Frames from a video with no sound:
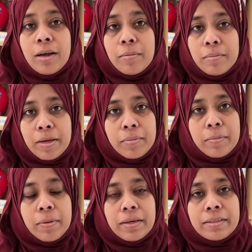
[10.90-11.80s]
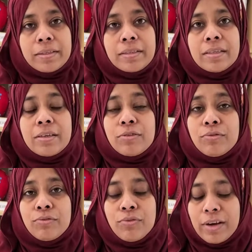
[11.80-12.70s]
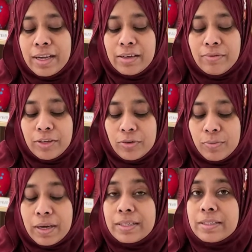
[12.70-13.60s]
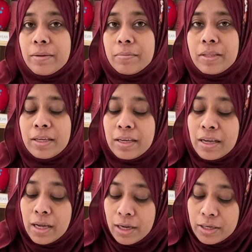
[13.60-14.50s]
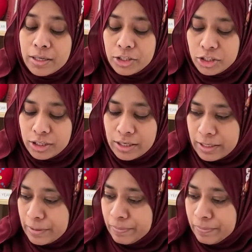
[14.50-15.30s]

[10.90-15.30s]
paper pattern file when you buy something digitally.